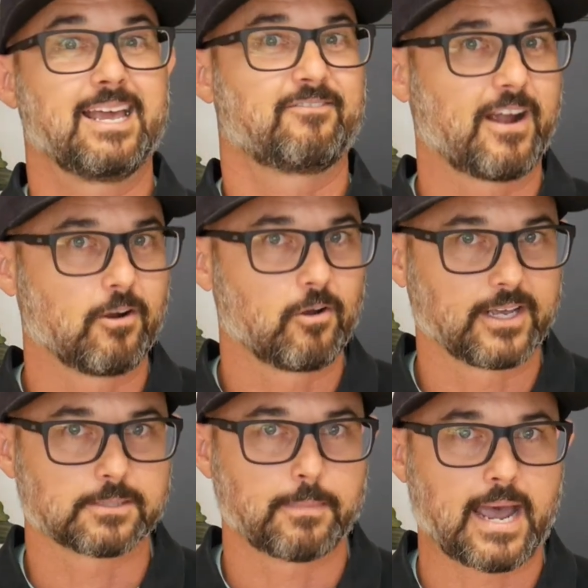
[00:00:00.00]
Pharaoh
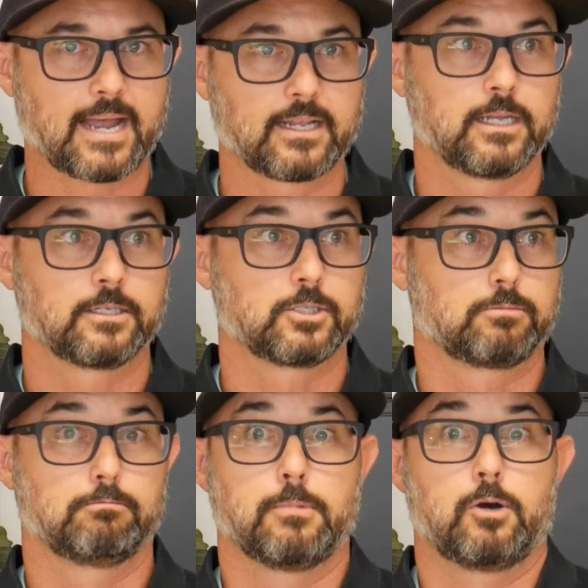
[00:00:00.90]
gets mad, and
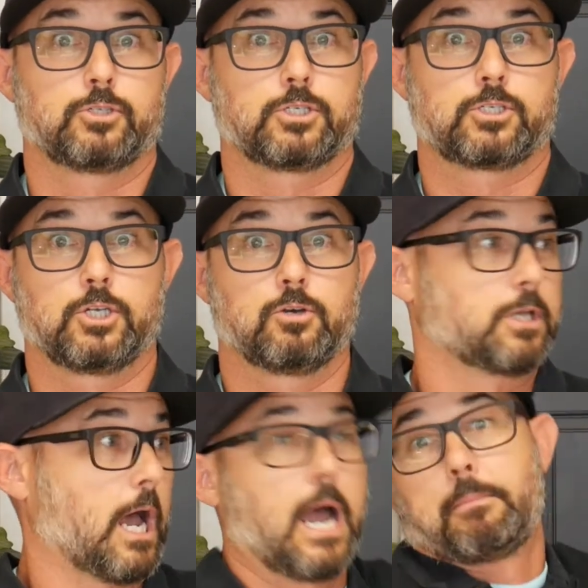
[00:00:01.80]
Moses goes,
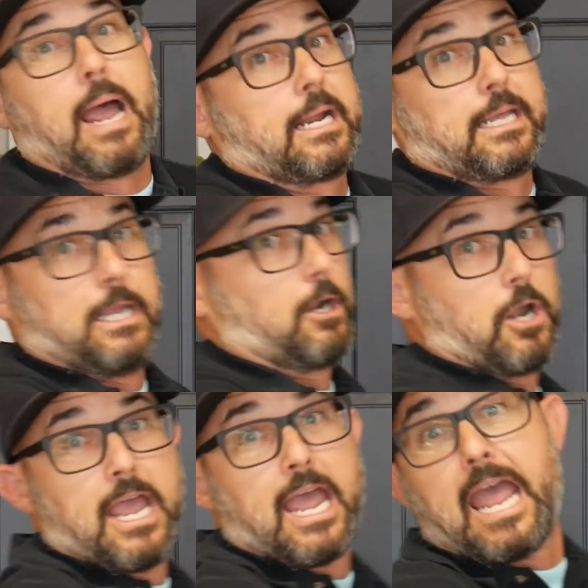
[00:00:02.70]
I'm out of here.
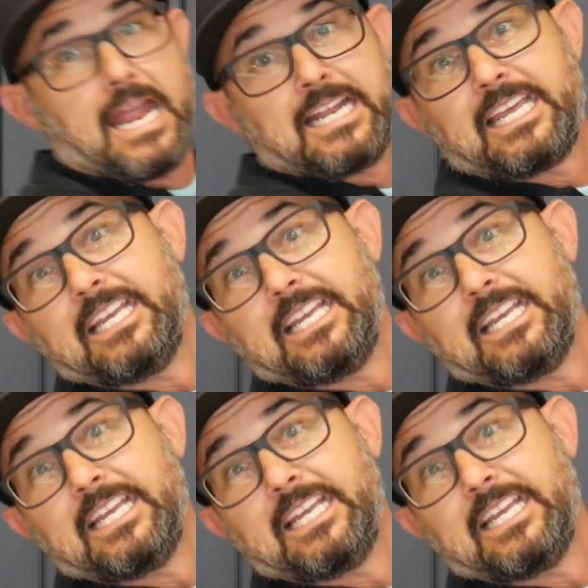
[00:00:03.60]
And he